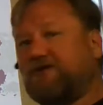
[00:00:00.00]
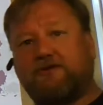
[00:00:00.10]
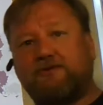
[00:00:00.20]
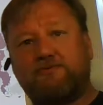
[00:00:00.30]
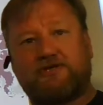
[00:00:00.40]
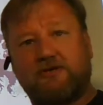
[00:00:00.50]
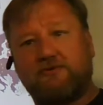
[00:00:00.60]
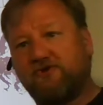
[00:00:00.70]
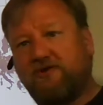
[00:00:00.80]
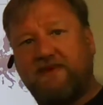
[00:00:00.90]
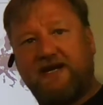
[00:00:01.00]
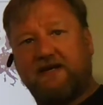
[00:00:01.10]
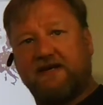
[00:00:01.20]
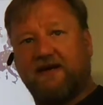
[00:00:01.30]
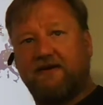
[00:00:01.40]
to social
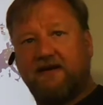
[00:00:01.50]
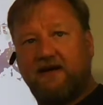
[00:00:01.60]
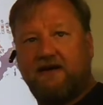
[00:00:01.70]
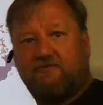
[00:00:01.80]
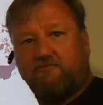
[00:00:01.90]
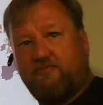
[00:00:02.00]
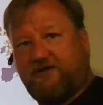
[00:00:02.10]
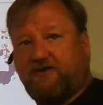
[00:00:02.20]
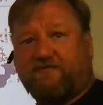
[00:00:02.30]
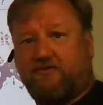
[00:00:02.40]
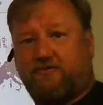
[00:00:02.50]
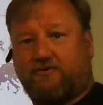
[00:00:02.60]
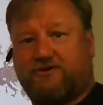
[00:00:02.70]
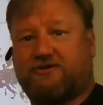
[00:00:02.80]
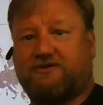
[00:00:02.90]
media, which of
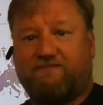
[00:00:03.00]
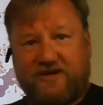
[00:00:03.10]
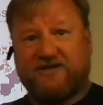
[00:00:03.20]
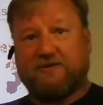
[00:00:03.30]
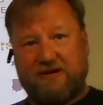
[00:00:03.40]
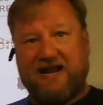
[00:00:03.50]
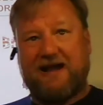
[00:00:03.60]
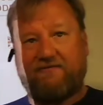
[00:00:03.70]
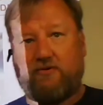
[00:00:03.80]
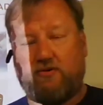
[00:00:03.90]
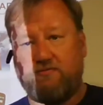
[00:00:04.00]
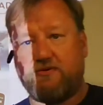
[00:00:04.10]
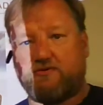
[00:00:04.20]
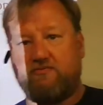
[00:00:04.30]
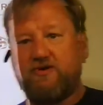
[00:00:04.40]
course is a platform
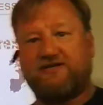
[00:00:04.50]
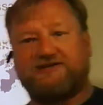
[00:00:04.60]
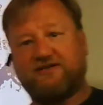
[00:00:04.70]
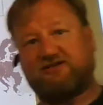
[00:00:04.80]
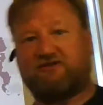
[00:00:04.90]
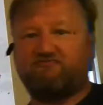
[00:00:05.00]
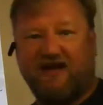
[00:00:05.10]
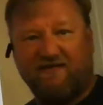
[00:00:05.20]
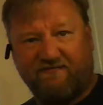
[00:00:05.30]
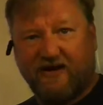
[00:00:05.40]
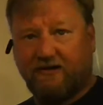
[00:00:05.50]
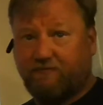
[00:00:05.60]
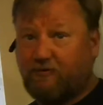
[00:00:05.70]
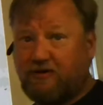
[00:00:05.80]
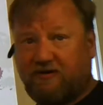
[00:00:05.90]
which is
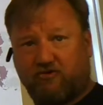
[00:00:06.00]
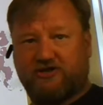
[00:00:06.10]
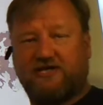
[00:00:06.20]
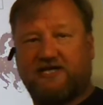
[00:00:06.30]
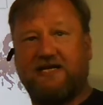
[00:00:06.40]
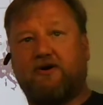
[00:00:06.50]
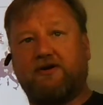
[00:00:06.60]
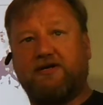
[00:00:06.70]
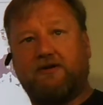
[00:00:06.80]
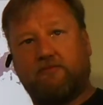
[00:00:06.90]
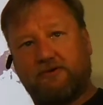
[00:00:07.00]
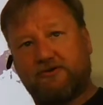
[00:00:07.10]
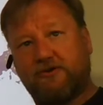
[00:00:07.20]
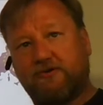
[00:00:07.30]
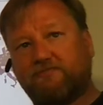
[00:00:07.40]
available, it would seem, on equal
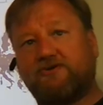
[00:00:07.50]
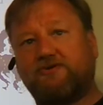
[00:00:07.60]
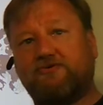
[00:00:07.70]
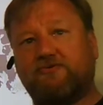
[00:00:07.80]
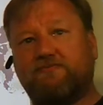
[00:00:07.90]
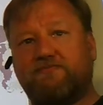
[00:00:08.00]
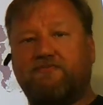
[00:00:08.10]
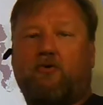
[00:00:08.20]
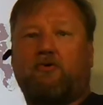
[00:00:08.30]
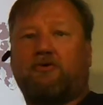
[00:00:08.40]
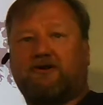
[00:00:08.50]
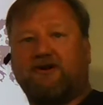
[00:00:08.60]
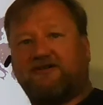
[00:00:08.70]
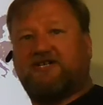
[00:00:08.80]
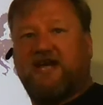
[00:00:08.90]
terms to all the
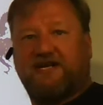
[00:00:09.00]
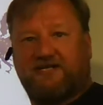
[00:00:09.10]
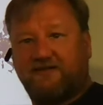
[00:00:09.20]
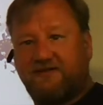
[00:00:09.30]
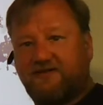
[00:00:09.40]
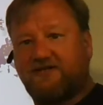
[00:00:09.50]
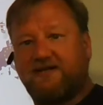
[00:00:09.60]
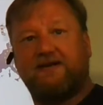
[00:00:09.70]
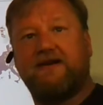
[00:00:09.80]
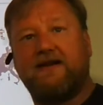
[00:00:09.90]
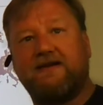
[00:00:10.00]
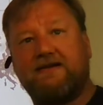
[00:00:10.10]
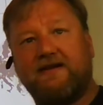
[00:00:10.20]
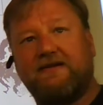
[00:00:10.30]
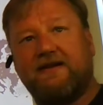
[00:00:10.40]
contestants
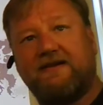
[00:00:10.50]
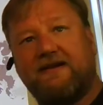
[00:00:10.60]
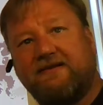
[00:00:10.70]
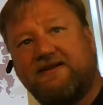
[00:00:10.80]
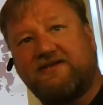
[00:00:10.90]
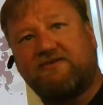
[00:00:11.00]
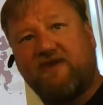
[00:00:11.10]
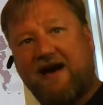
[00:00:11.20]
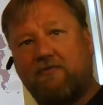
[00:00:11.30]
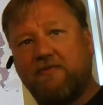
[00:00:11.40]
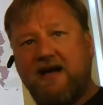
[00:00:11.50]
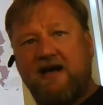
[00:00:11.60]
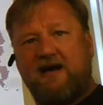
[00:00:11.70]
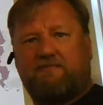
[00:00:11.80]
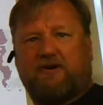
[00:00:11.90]
in this realm.
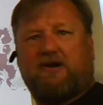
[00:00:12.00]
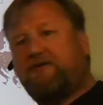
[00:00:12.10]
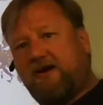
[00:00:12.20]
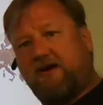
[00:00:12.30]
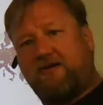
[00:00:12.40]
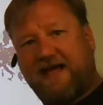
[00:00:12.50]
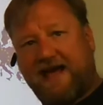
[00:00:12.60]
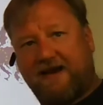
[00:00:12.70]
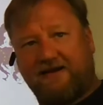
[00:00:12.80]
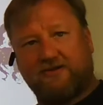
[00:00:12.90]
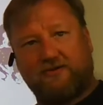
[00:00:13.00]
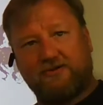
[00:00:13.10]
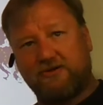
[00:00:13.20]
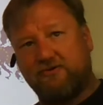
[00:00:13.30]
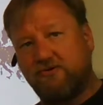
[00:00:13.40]
But on the other hand, it's
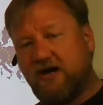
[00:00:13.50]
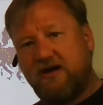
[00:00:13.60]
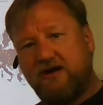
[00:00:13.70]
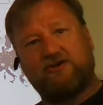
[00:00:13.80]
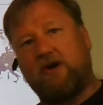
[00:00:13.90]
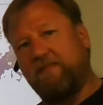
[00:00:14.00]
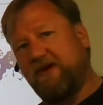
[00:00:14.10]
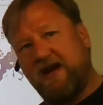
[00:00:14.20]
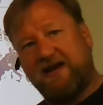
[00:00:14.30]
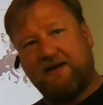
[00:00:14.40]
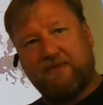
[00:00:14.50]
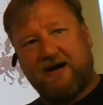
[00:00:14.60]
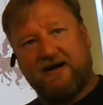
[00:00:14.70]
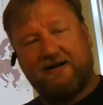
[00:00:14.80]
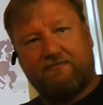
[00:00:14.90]
also dominated
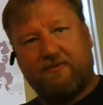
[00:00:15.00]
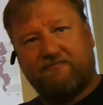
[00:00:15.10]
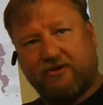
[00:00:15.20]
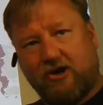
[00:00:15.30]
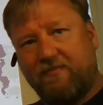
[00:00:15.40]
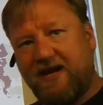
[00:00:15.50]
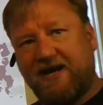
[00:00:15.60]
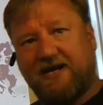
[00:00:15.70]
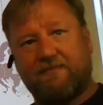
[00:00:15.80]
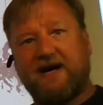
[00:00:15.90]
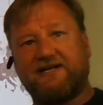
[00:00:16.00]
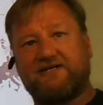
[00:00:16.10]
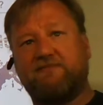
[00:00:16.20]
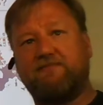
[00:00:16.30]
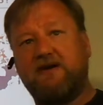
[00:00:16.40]
by
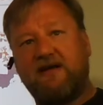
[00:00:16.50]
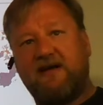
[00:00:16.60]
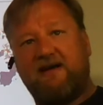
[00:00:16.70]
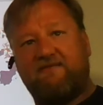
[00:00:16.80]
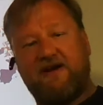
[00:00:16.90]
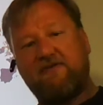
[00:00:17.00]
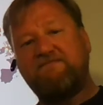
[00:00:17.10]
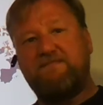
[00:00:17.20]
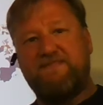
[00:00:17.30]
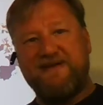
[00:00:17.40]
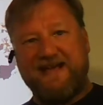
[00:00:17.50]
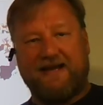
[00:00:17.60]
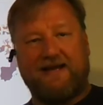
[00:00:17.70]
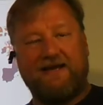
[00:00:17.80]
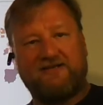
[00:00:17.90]
some very big
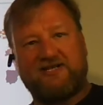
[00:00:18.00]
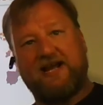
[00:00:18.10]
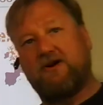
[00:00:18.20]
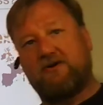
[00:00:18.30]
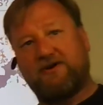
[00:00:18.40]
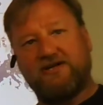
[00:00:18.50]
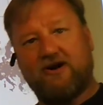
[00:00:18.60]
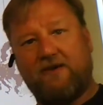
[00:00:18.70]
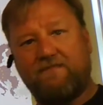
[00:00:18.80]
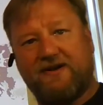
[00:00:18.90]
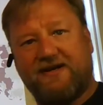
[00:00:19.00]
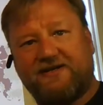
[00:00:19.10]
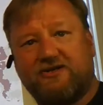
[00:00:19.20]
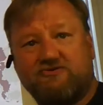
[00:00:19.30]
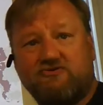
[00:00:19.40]
technology
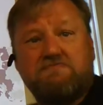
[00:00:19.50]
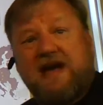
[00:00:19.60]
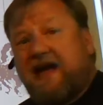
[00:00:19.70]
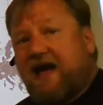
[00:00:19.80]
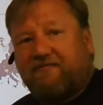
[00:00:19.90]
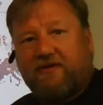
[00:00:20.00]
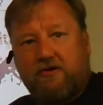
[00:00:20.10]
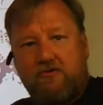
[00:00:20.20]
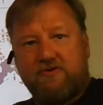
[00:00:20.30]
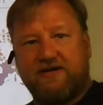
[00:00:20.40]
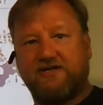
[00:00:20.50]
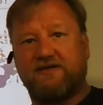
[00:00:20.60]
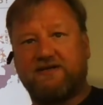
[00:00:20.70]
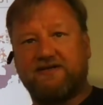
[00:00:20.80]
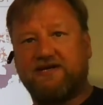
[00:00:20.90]
companies who may have their own
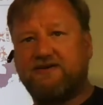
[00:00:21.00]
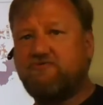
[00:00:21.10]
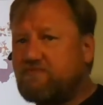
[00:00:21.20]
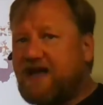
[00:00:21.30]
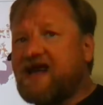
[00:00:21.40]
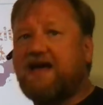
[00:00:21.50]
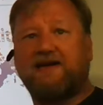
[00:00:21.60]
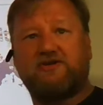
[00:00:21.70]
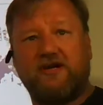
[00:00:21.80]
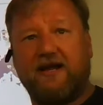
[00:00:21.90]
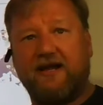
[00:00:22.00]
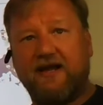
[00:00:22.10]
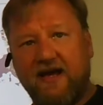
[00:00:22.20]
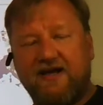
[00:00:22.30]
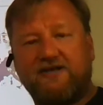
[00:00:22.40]
agendas and who may actually
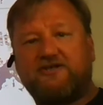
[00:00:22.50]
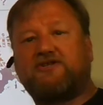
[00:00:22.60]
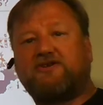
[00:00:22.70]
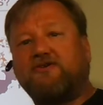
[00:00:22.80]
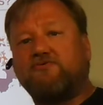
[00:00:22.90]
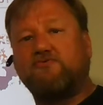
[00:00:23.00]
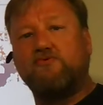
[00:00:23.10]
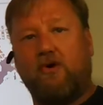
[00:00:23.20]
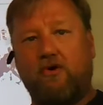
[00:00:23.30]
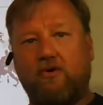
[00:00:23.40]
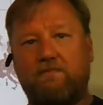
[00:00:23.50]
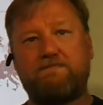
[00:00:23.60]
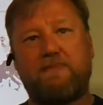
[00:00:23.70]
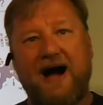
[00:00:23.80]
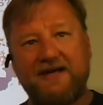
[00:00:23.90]
skew or
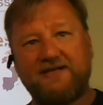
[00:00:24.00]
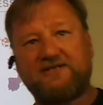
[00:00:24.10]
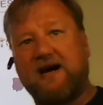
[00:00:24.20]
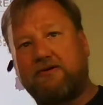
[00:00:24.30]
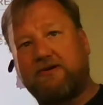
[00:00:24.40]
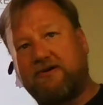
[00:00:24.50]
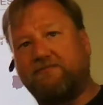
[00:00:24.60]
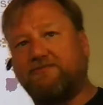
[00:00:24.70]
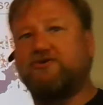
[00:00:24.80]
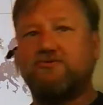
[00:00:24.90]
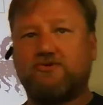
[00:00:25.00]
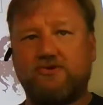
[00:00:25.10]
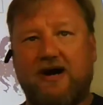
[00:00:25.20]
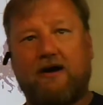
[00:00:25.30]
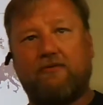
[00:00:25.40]
bias outcomes due to
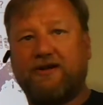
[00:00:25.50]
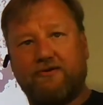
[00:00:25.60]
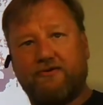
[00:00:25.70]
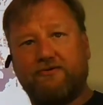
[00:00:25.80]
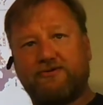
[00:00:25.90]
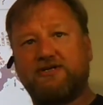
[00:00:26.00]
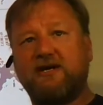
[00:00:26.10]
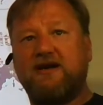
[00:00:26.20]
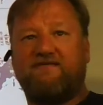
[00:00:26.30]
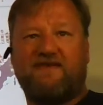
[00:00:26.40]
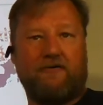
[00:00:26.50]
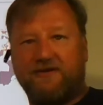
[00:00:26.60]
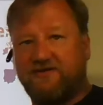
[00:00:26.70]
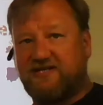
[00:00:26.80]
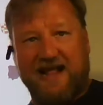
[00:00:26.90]
how they use
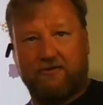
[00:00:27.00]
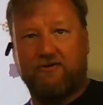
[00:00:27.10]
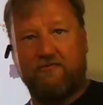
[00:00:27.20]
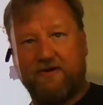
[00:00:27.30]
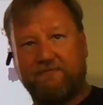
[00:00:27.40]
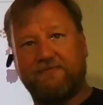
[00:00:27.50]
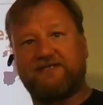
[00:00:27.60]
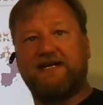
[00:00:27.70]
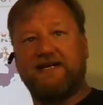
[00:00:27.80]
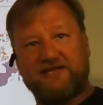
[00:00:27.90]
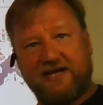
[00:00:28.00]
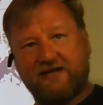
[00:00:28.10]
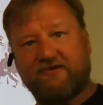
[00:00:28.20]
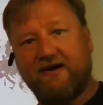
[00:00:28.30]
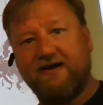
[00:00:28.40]
various algorithms,
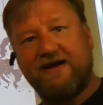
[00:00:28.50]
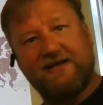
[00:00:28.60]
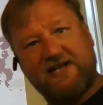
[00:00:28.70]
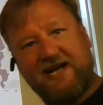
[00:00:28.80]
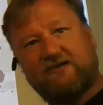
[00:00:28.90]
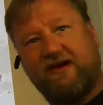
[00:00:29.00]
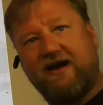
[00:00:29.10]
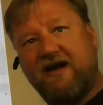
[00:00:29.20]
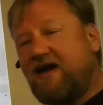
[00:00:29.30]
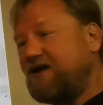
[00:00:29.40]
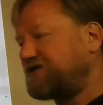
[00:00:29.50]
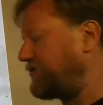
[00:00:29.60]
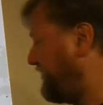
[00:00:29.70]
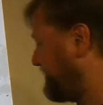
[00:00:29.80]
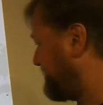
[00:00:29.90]
etc., etc. So this is